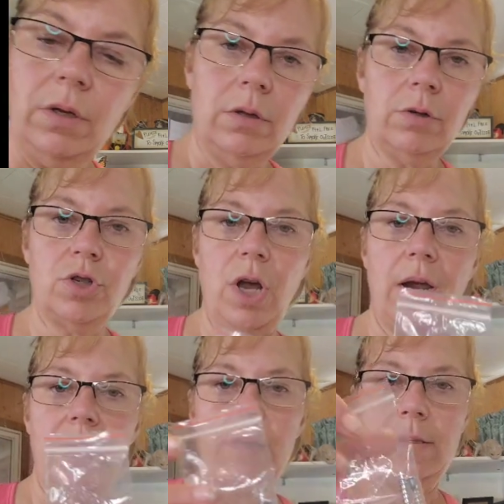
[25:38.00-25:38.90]
they're
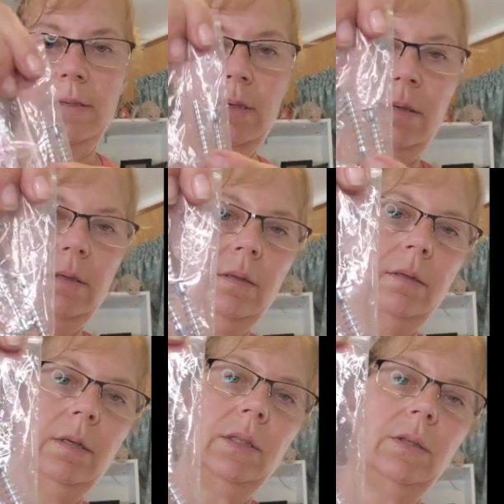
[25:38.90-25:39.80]
giants.
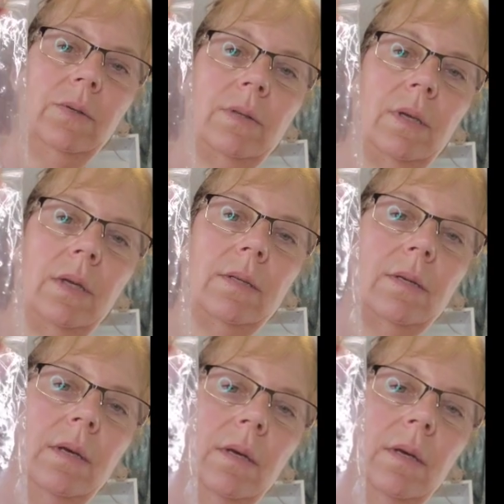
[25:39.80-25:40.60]
Look at those things.